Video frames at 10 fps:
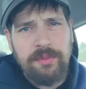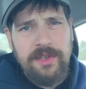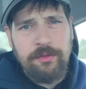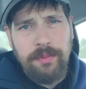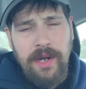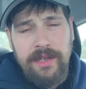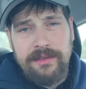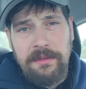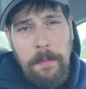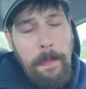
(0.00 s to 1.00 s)
with this
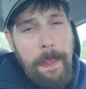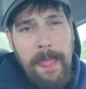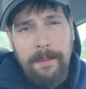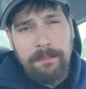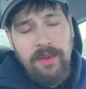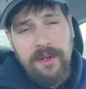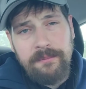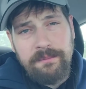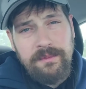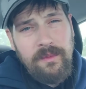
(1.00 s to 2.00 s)
product.
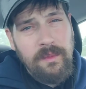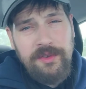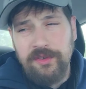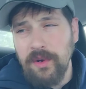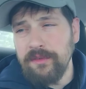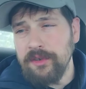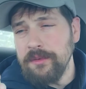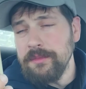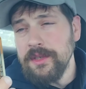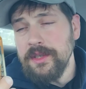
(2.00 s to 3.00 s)
None whatsoever.